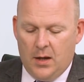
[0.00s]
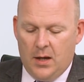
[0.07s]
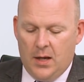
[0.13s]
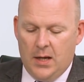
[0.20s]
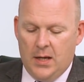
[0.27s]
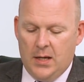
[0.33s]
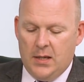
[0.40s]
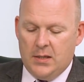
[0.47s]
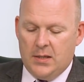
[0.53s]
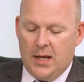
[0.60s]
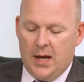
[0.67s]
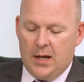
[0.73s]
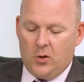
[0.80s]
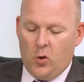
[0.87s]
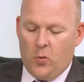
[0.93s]
is
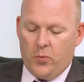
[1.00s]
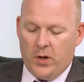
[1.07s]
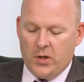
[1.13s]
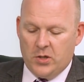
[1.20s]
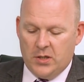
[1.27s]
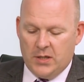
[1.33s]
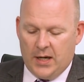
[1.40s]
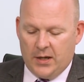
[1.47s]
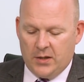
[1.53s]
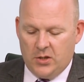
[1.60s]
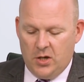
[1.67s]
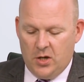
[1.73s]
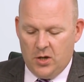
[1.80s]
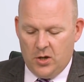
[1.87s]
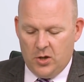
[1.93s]
that corporation tax
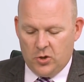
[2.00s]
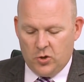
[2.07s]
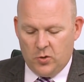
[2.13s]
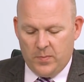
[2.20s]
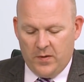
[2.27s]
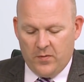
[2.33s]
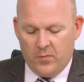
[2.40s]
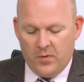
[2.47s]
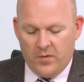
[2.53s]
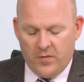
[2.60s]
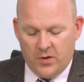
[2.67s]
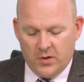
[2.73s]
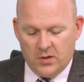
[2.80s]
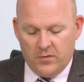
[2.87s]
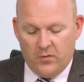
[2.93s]
year should be from the
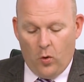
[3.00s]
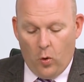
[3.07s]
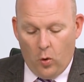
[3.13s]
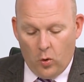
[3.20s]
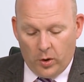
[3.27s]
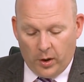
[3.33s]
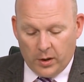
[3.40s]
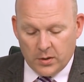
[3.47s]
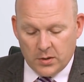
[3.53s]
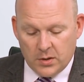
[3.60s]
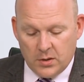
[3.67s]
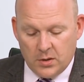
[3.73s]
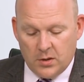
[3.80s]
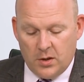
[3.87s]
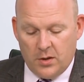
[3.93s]
1st of
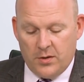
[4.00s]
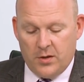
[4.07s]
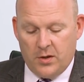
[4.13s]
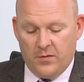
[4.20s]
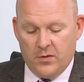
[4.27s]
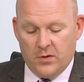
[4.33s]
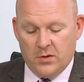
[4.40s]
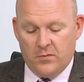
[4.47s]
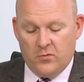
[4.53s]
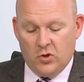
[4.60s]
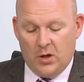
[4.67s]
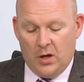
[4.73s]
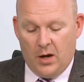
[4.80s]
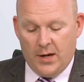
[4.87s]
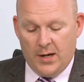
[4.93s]
August to the 31st of
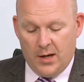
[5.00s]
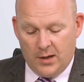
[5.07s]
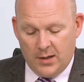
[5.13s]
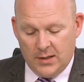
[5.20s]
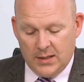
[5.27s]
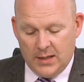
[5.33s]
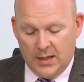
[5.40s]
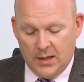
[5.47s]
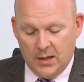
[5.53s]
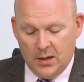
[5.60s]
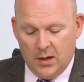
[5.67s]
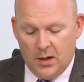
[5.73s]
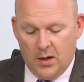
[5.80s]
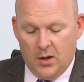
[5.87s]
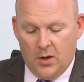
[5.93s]
July 19,
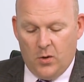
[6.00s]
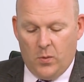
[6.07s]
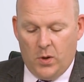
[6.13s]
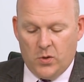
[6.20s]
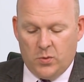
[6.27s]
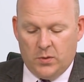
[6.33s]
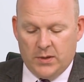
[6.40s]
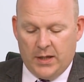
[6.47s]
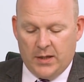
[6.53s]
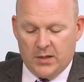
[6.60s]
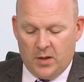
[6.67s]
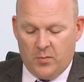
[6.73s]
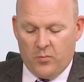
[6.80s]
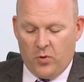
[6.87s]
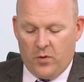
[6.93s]
which will take
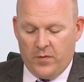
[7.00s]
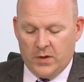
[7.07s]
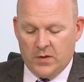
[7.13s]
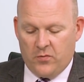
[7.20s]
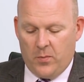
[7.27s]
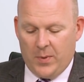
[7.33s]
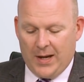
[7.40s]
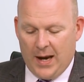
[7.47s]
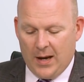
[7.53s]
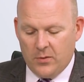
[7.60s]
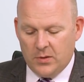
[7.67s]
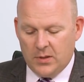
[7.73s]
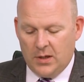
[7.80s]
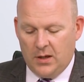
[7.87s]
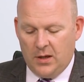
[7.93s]
some profits from
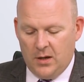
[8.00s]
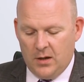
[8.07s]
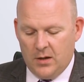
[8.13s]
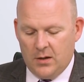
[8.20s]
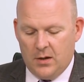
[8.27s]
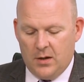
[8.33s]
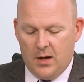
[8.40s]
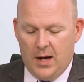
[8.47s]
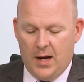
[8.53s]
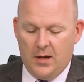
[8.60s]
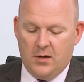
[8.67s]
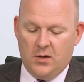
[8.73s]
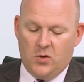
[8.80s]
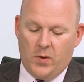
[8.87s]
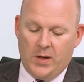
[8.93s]
accounting year
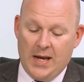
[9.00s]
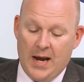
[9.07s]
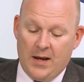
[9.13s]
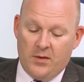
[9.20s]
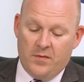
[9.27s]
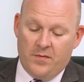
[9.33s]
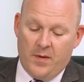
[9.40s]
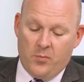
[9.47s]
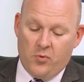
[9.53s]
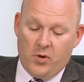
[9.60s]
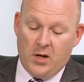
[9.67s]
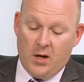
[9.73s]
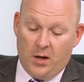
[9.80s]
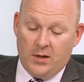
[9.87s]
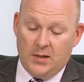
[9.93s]
ended 28th of February
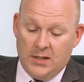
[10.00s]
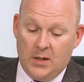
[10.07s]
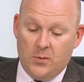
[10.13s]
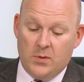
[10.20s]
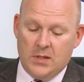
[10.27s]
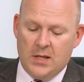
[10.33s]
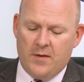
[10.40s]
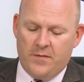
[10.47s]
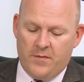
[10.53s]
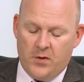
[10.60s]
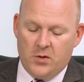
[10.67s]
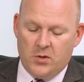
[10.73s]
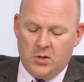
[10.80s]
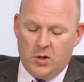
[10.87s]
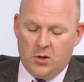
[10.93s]
19, which is that
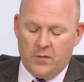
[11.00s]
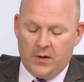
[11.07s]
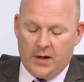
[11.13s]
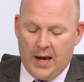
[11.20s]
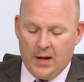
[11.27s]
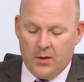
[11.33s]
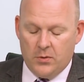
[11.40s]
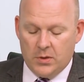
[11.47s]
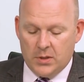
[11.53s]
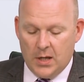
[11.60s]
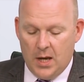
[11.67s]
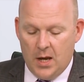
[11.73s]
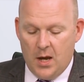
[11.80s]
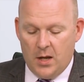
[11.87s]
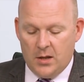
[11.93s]
first year of accounts,
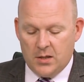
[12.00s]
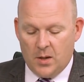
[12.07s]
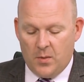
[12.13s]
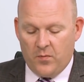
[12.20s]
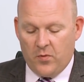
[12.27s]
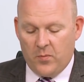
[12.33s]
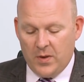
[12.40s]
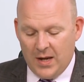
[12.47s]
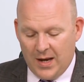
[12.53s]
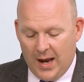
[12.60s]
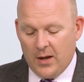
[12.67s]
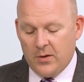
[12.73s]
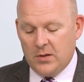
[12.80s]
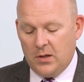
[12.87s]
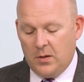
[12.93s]
and some from the
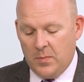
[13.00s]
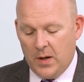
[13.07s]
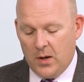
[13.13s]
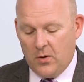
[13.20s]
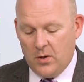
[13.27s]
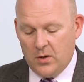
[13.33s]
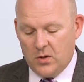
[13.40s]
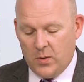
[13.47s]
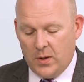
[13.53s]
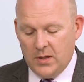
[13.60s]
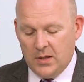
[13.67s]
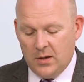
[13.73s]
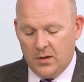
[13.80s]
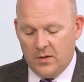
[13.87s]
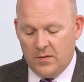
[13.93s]
accounting period
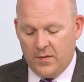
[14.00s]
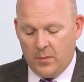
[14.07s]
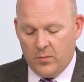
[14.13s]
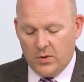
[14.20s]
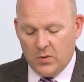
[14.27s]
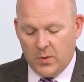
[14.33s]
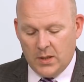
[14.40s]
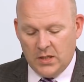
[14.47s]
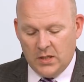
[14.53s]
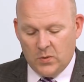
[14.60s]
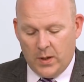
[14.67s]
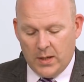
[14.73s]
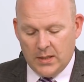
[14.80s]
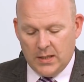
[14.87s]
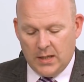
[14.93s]
29th of February
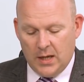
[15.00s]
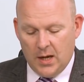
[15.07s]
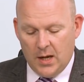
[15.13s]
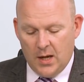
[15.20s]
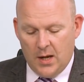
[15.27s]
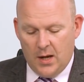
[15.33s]
2020.